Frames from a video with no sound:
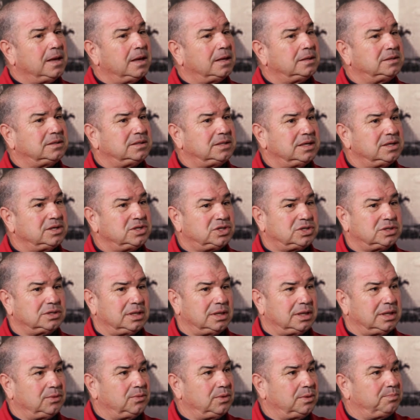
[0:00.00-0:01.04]

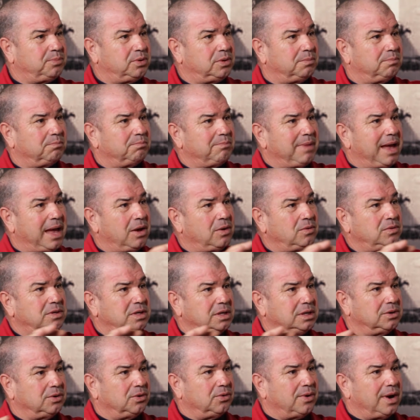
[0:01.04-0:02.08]
Additionally, we put
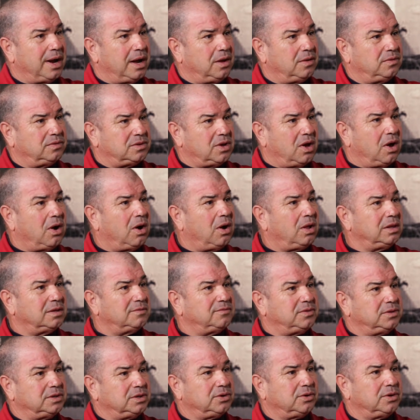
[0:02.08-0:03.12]
mounding around all
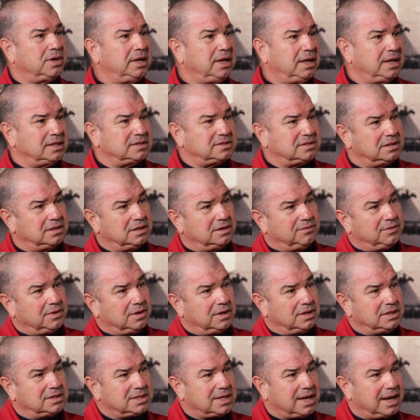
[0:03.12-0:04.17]
of the greens, and they're
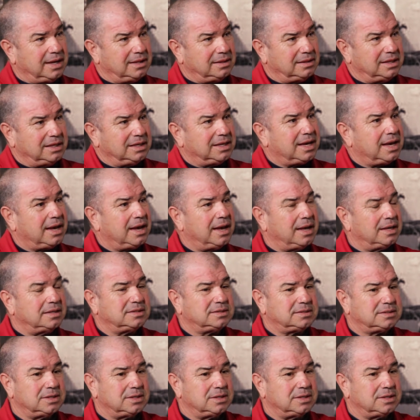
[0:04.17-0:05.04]
very tightly cut.